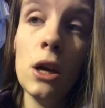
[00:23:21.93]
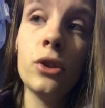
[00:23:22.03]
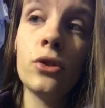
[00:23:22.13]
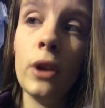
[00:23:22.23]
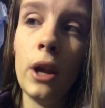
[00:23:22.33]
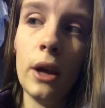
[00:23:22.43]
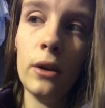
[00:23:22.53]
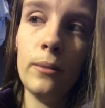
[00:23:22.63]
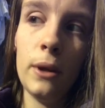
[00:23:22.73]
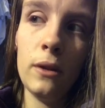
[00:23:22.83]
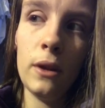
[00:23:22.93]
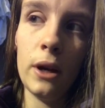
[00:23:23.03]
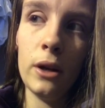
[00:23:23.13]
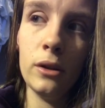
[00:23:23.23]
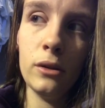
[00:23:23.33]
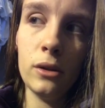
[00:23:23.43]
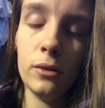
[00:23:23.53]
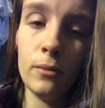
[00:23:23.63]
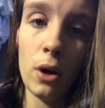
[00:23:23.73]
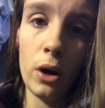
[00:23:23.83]
so that I could be there
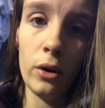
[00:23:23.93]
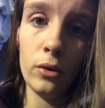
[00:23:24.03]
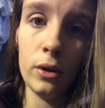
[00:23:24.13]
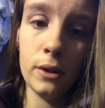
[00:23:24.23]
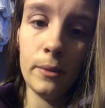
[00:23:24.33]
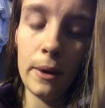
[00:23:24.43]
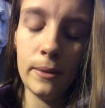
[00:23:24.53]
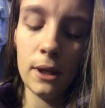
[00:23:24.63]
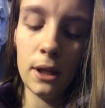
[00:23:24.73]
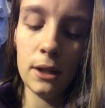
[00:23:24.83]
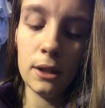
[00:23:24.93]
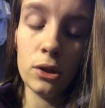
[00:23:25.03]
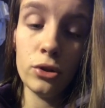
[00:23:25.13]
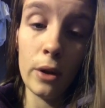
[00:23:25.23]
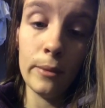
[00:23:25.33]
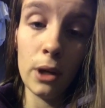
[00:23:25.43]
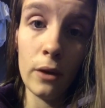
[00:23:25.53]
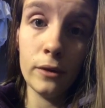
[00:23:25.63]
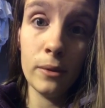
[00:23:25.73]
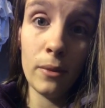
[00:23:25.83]
tomorrow because Babe said he's going to drop me
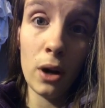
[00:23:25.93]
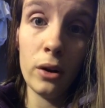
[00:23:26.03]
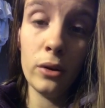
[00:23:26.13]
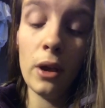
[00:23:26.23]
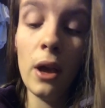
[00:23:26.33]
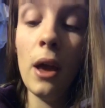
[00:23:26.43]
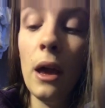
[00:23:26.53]
off tomorrow.